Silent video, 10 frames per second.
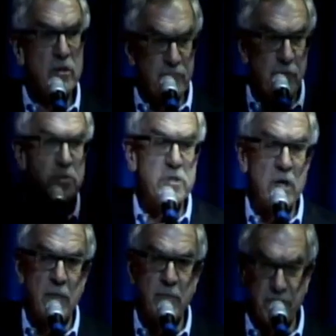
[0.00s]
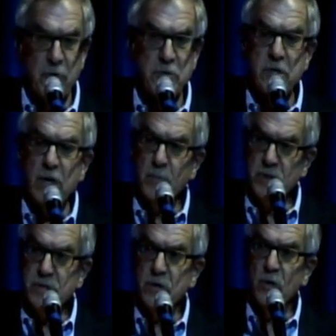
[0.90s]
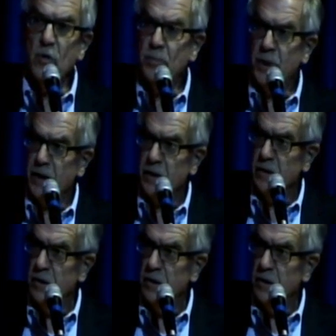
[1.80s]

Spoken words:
first time we could see the whole planet.